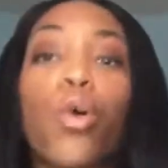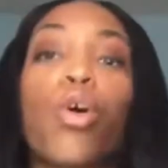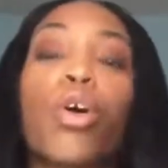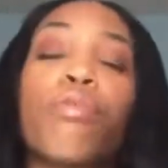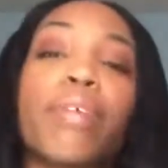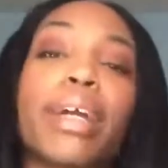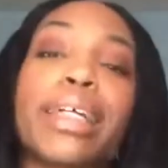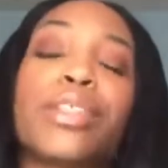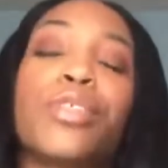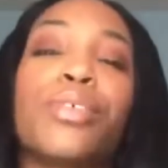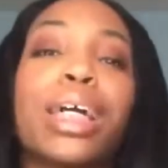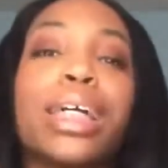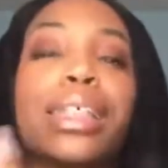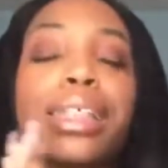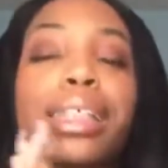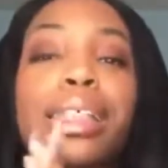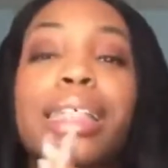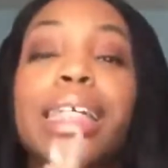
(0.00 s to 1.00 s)
or react to you
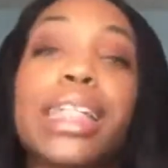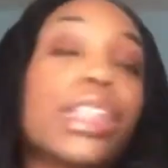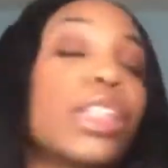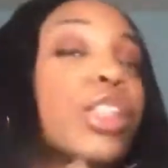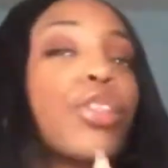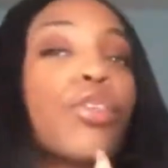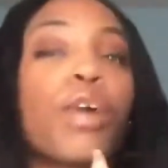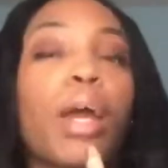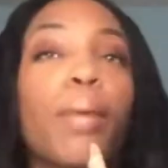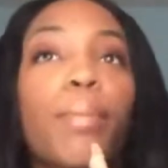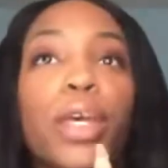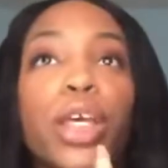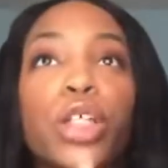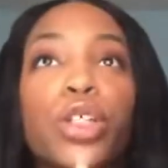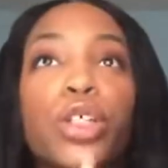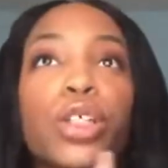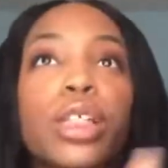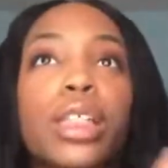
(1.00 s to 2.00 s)
guys' Instagram
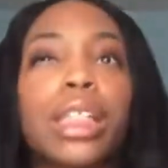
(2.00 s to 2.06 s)
pictures,